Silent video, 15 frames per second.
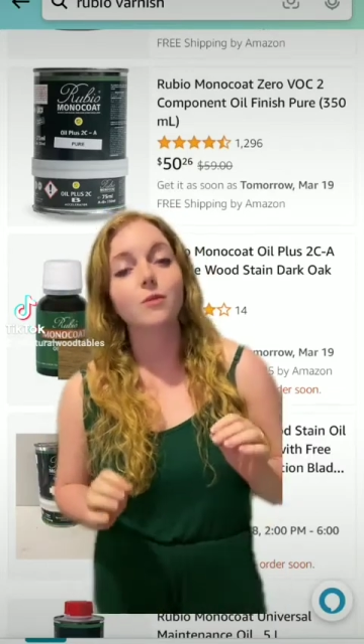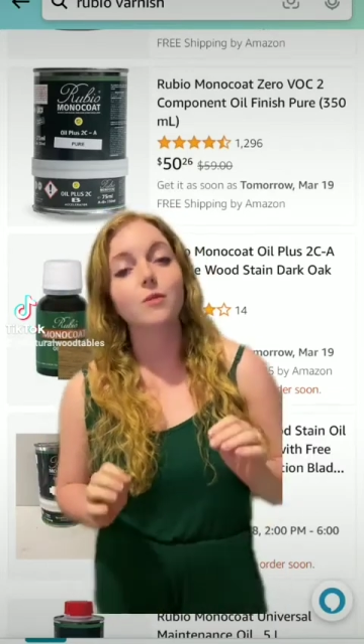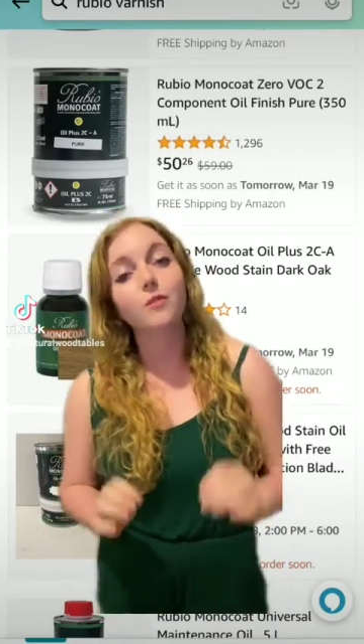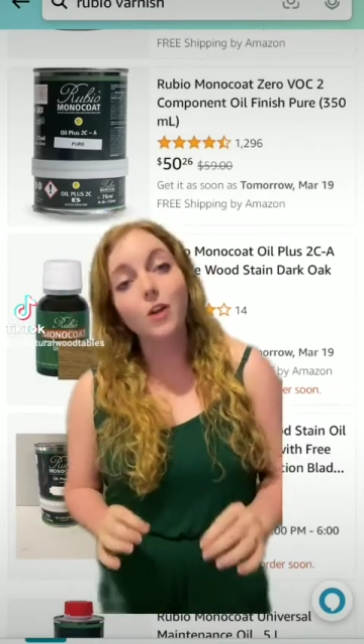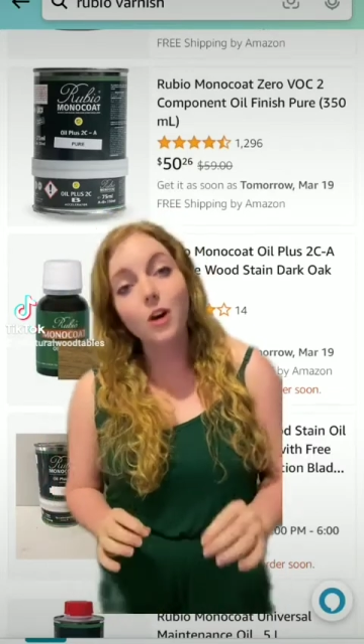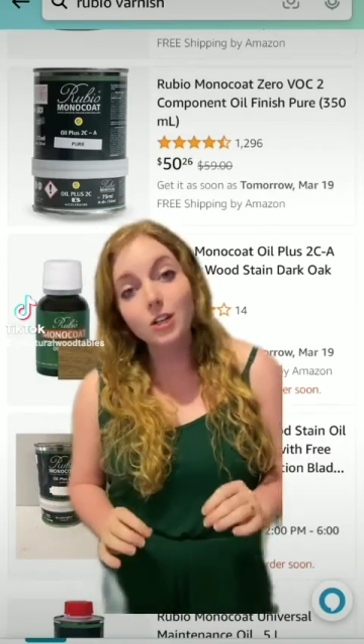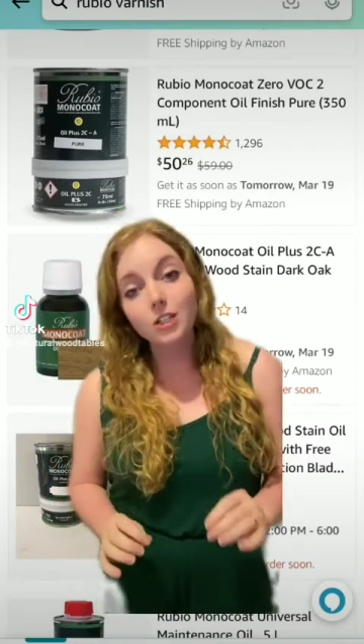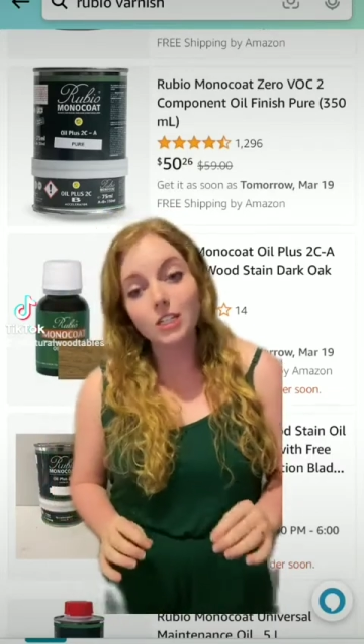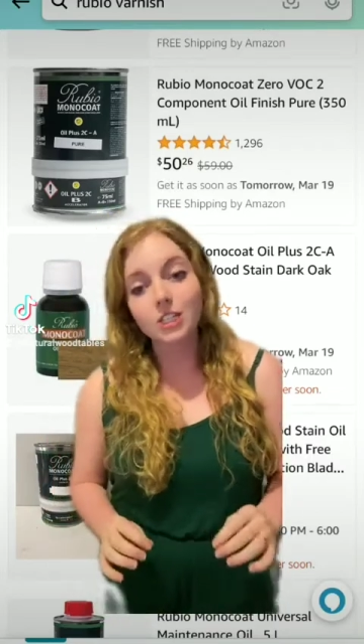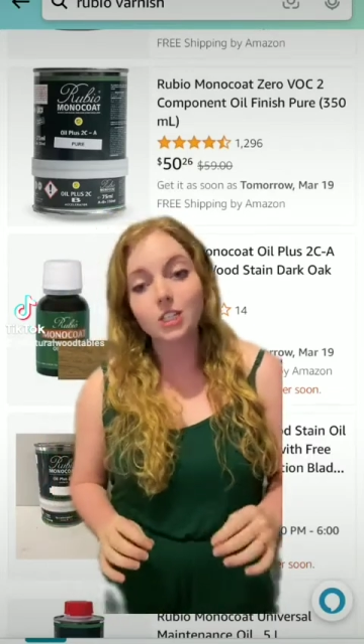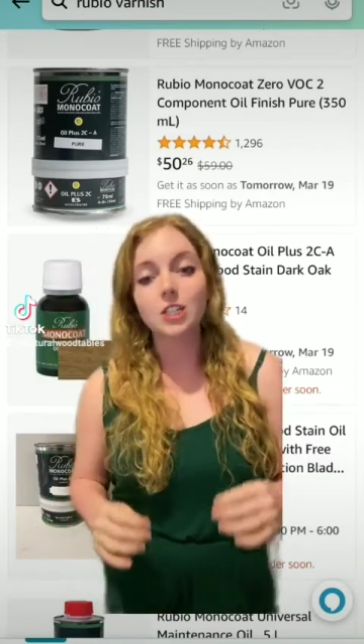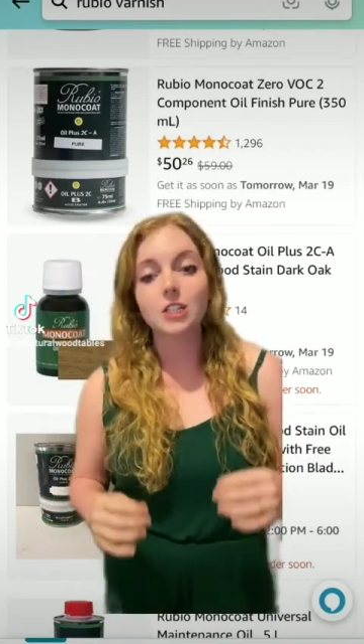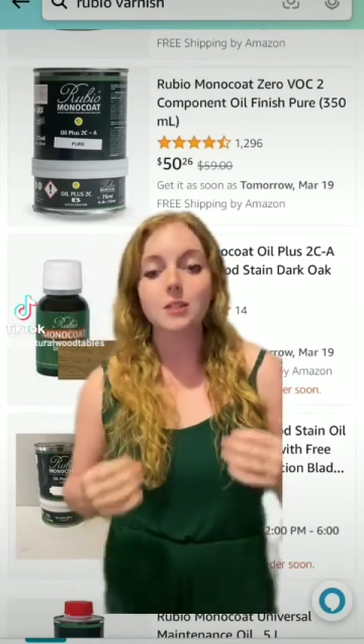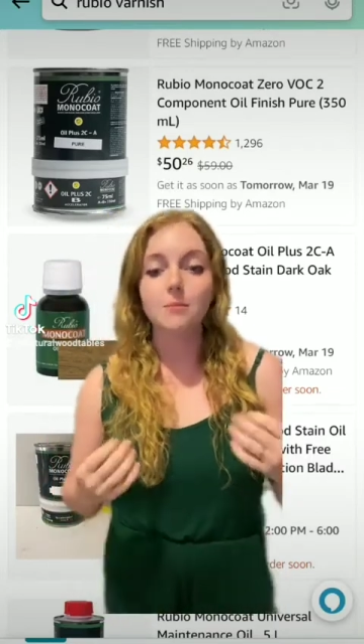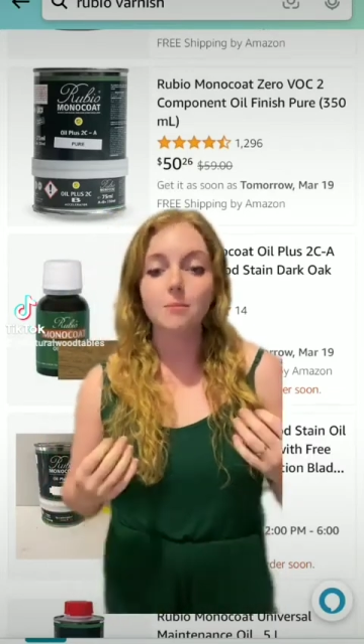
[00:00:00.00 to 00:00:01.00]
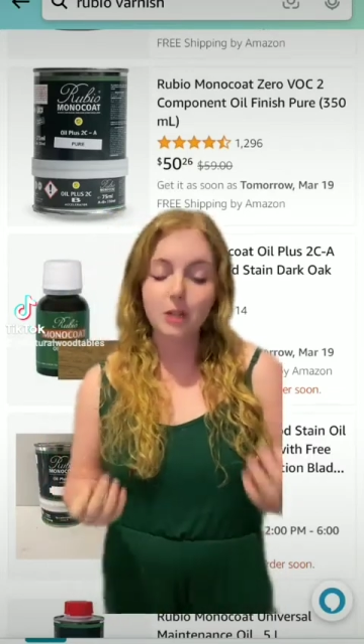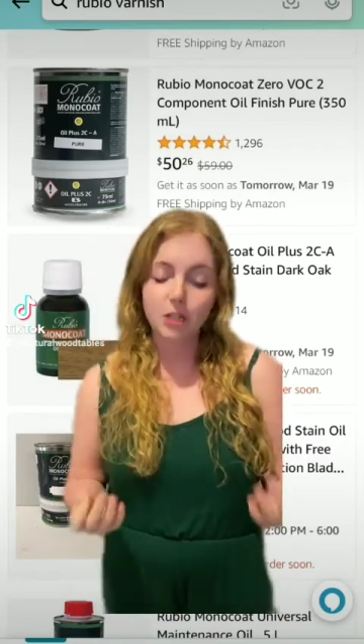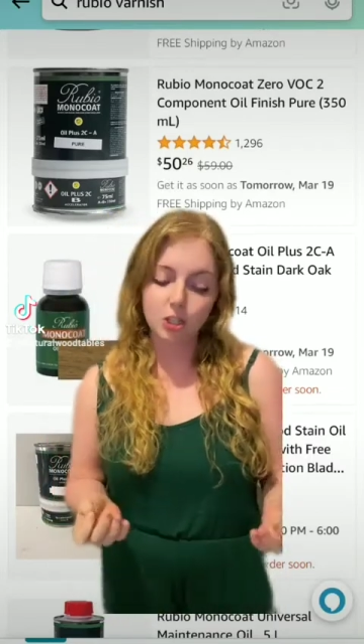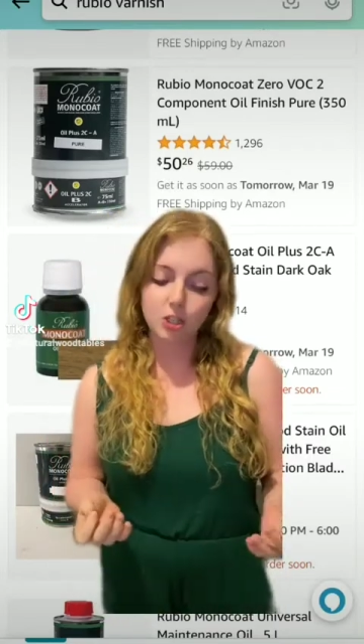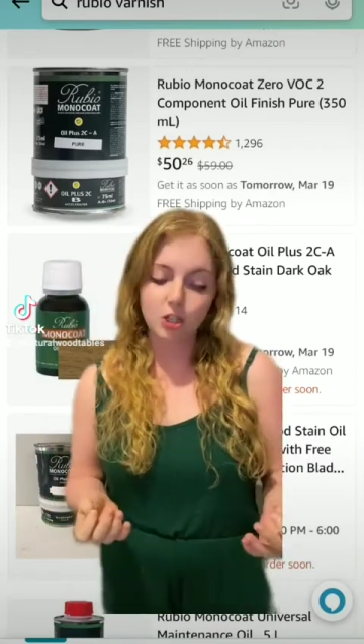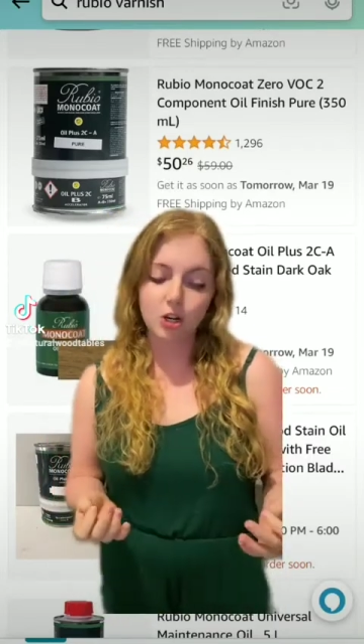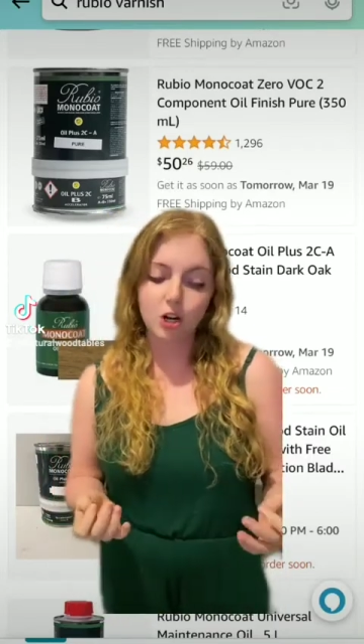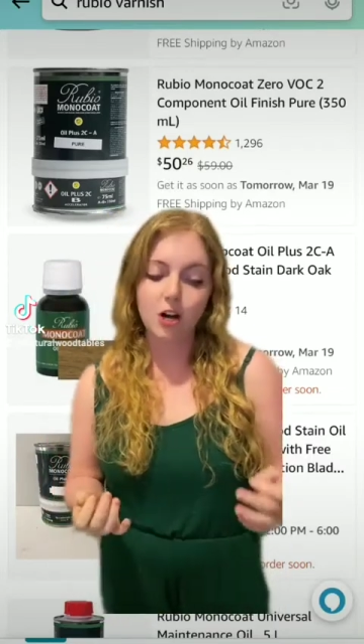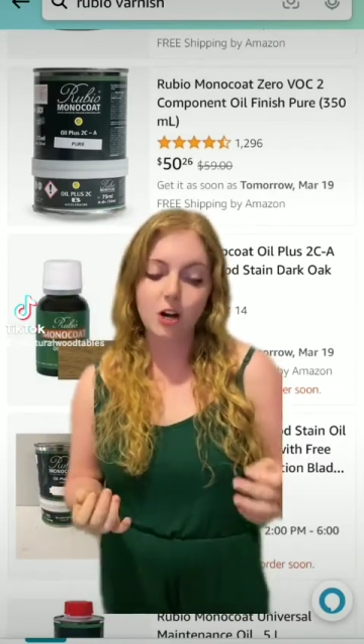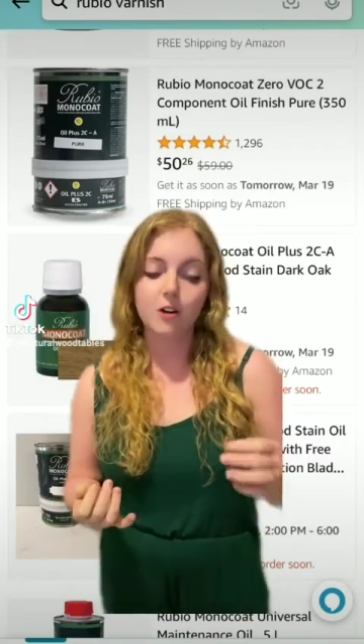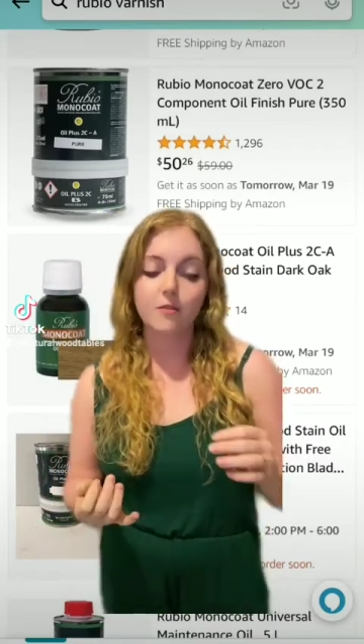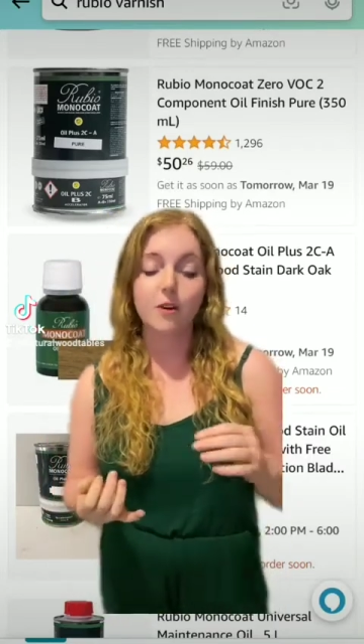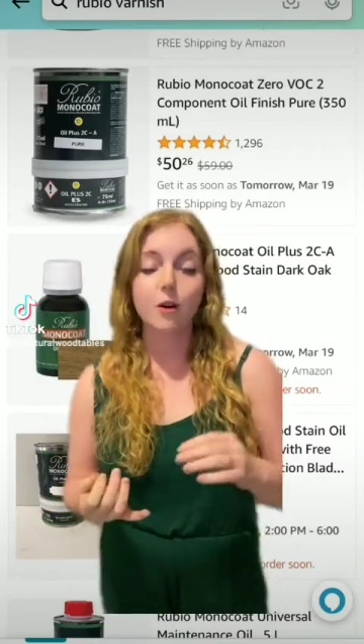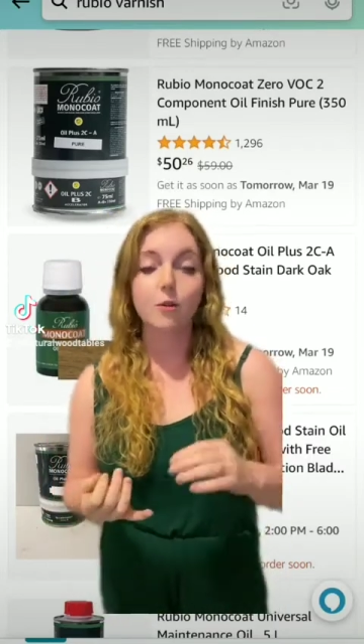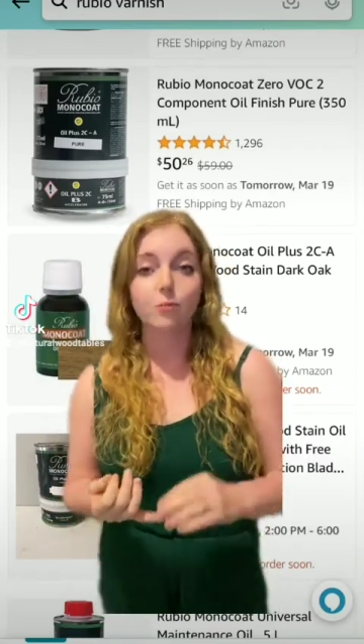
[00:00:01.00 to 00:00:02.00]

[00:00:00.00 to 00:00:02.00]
varnish is a mixture of a